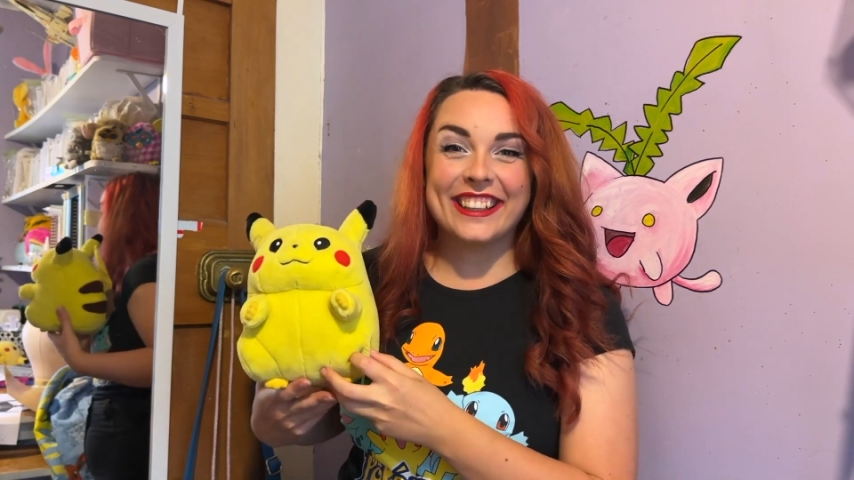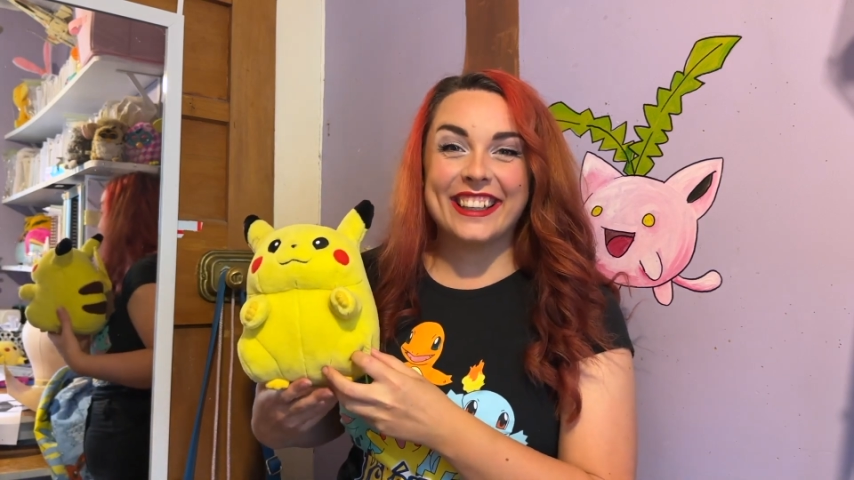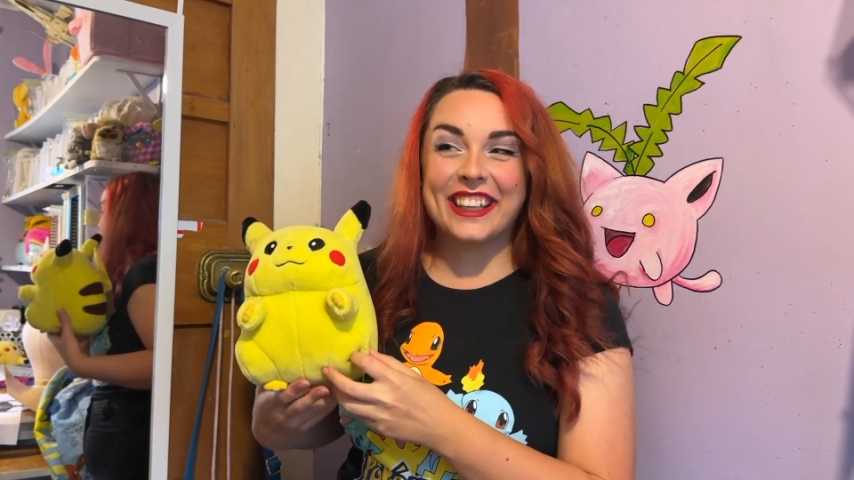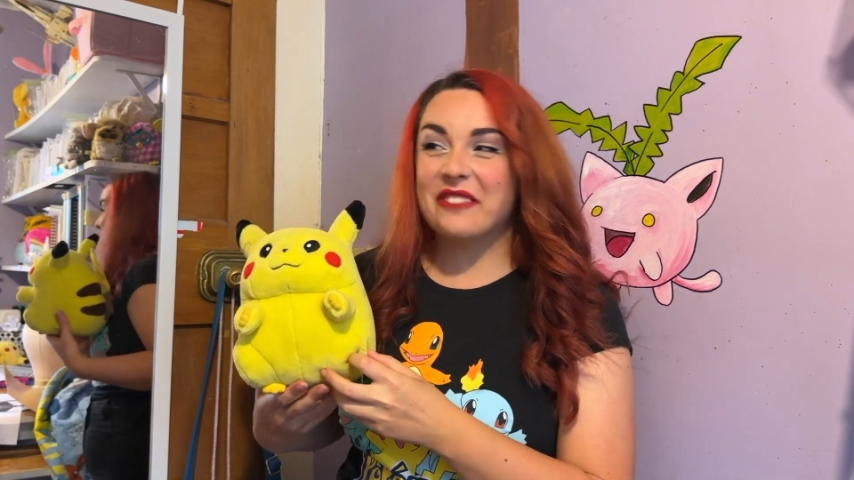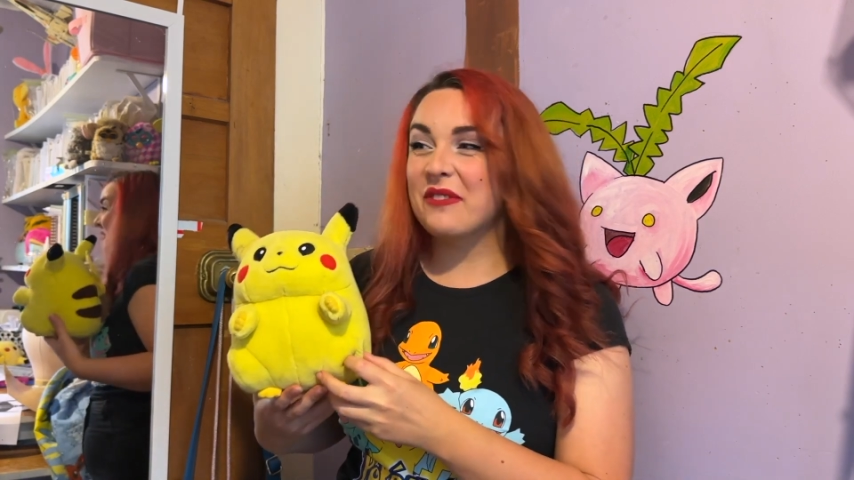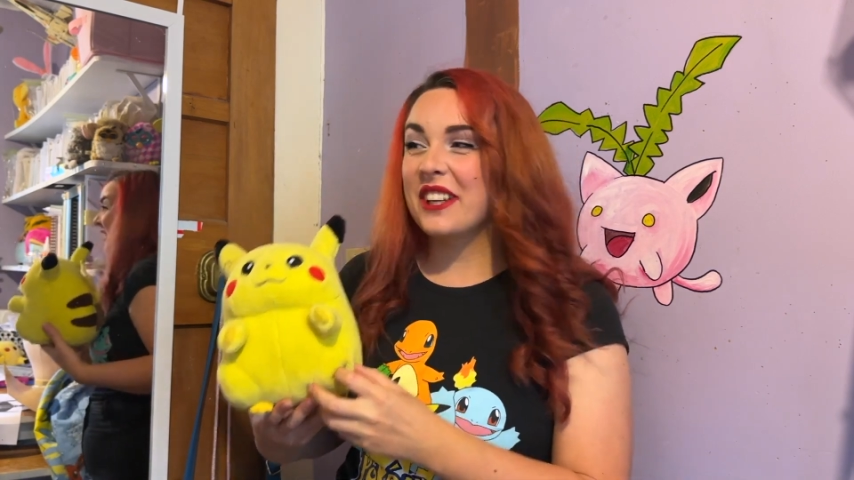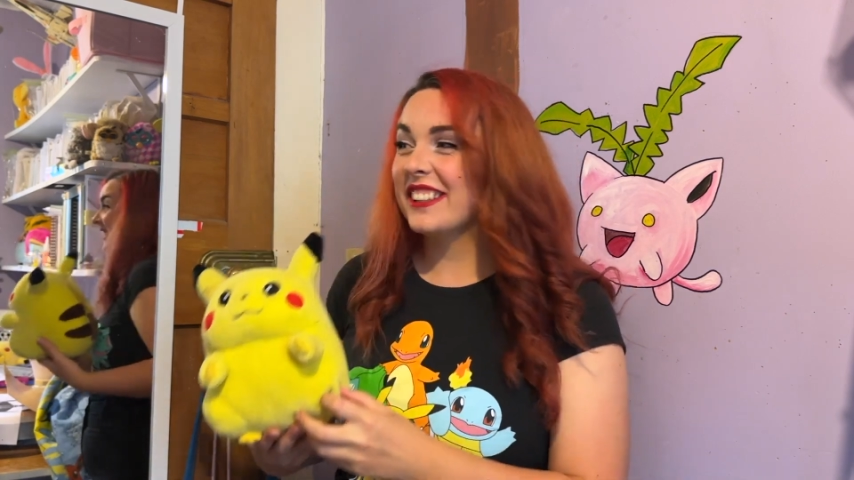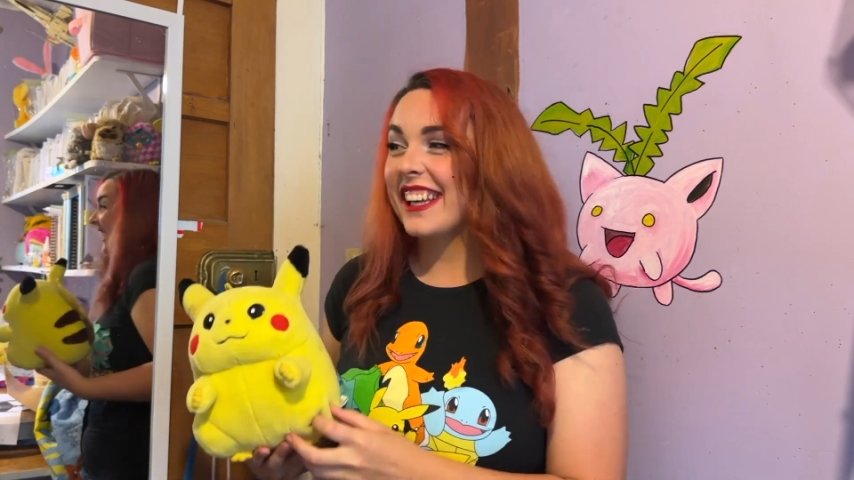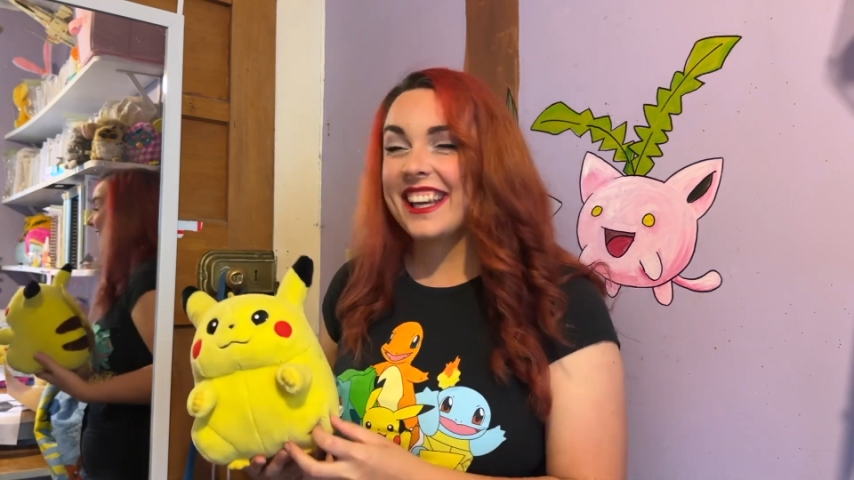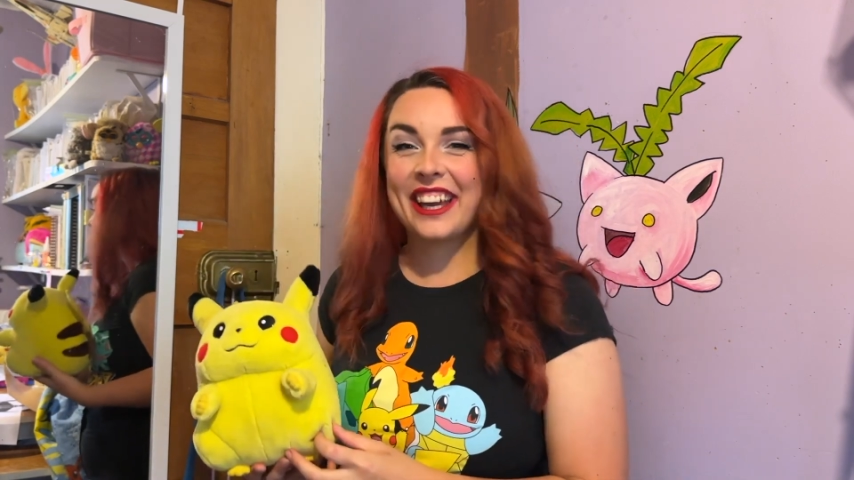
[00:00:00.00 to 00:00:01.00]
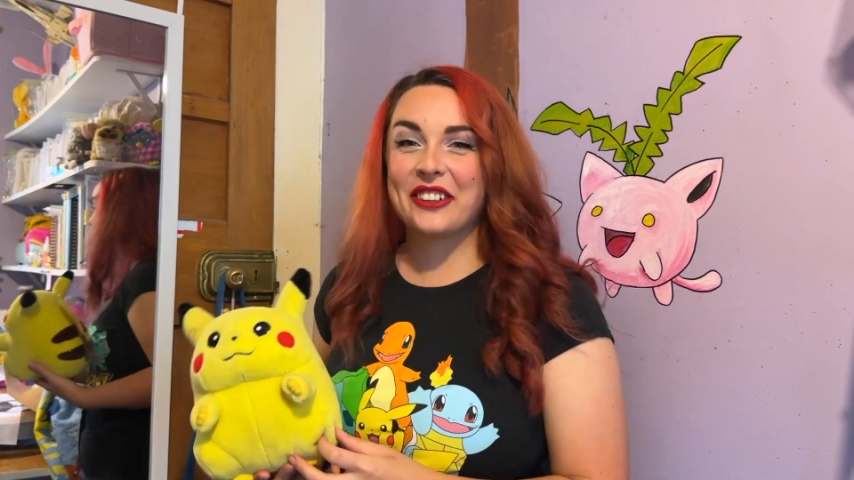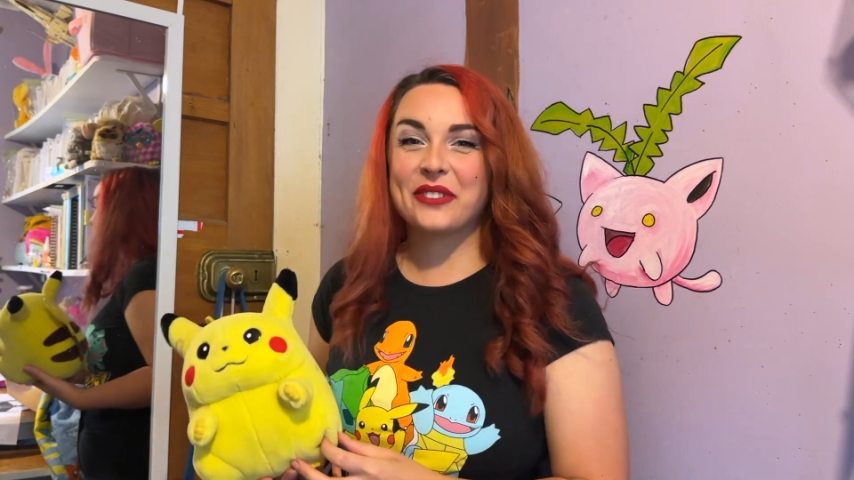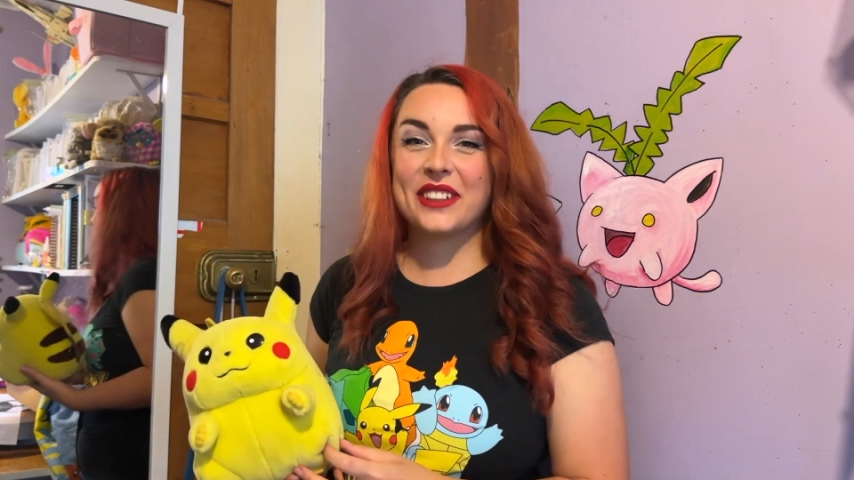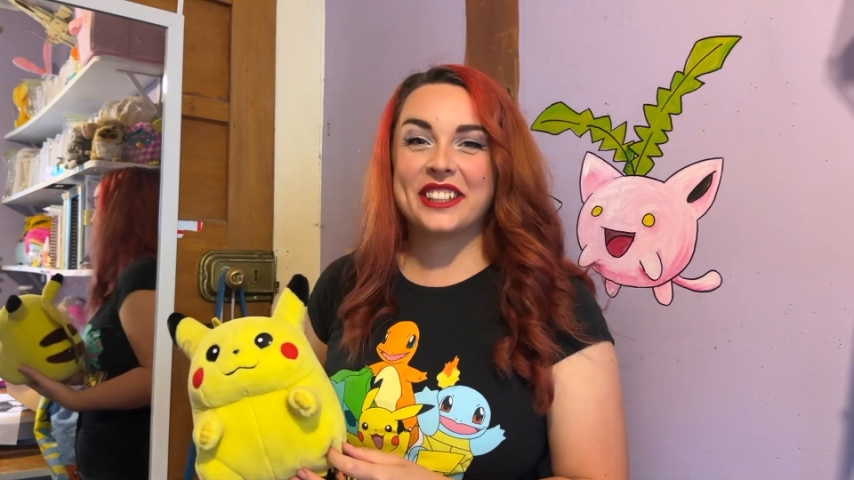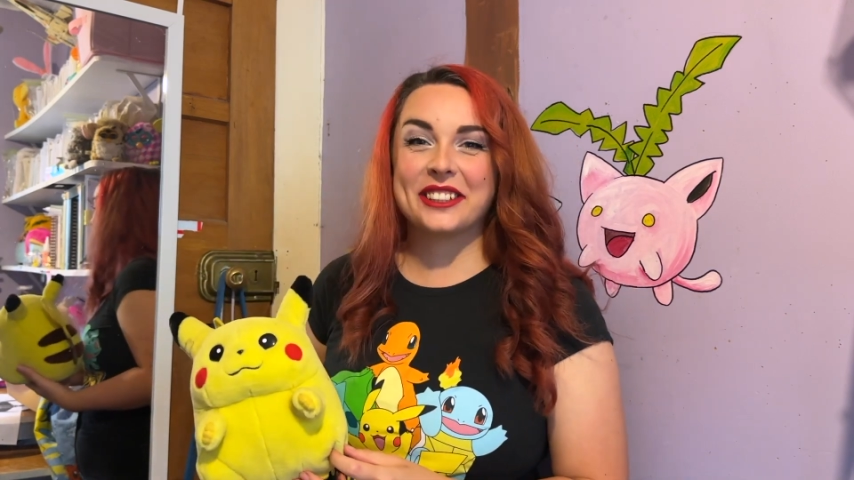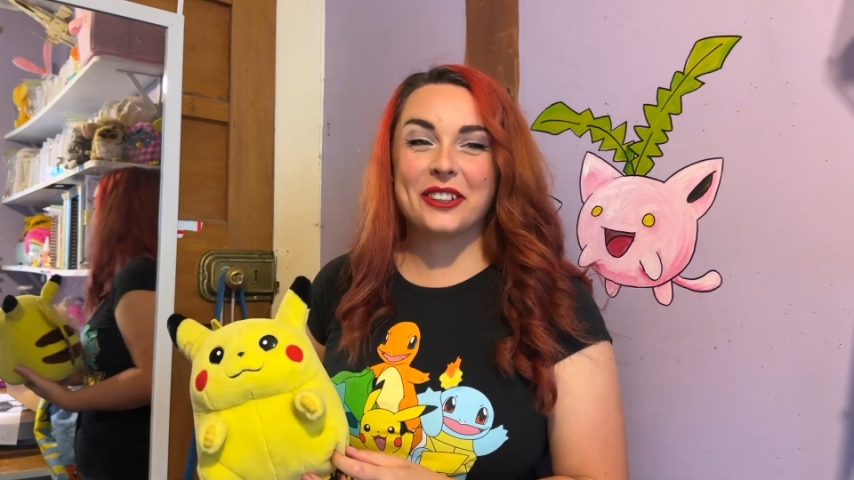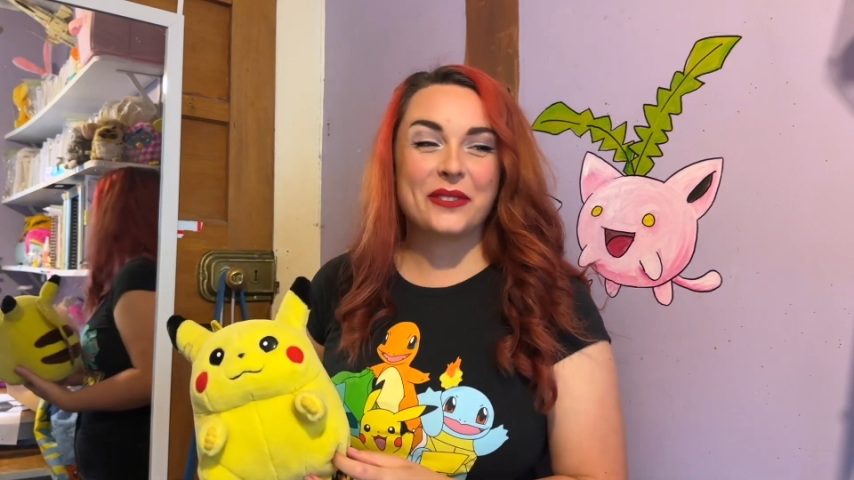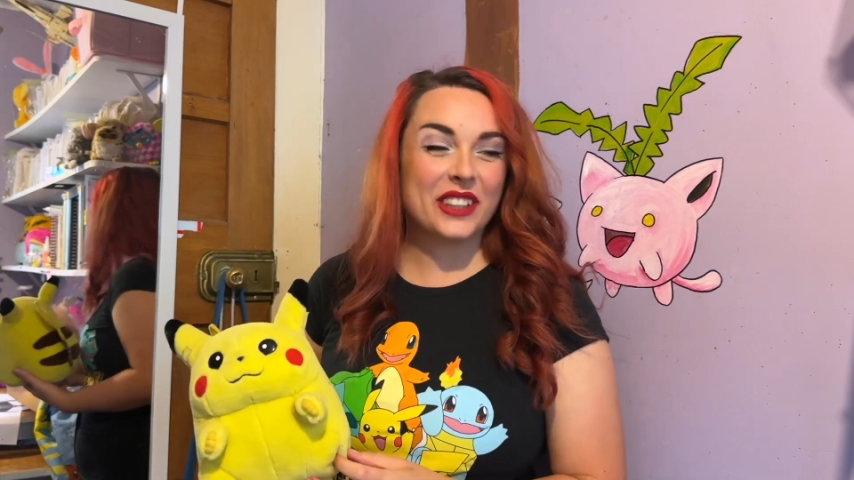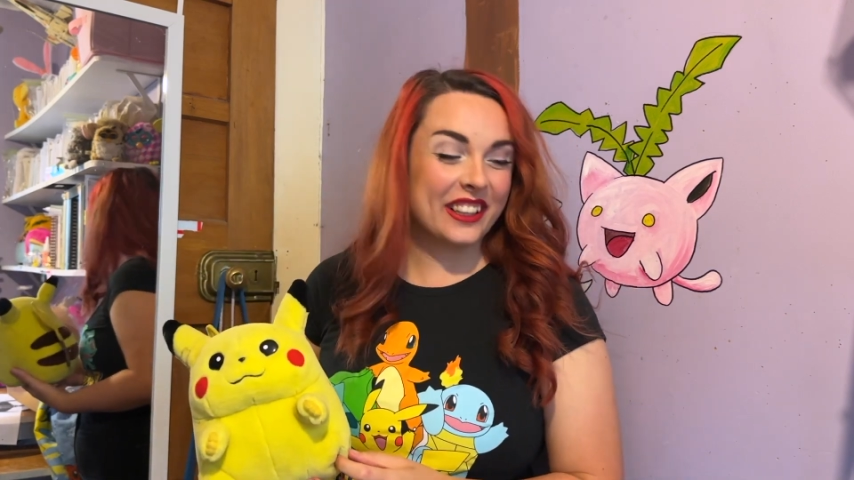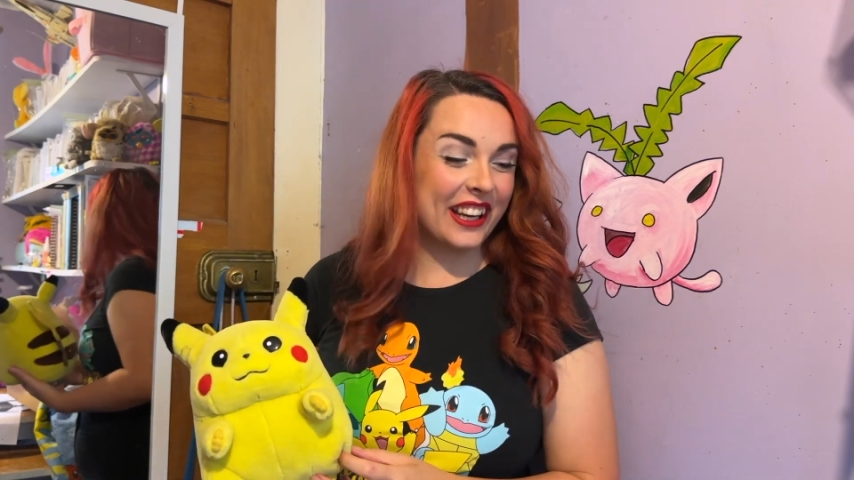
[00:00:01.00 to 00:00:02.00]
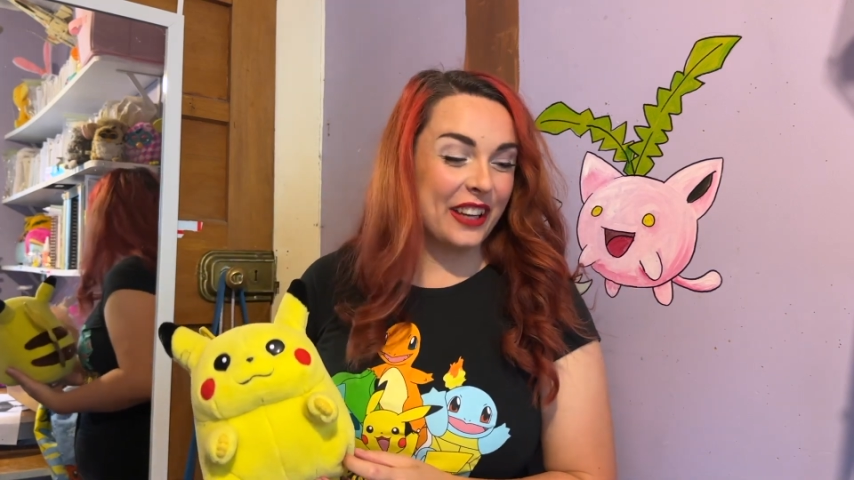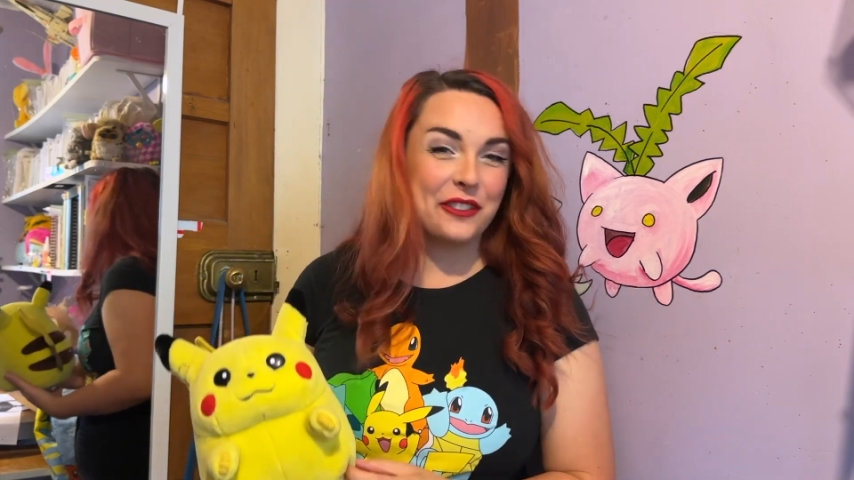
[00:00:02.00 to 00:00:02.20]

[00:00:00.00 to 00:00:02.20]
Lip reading: again because I cannot be stopped and I have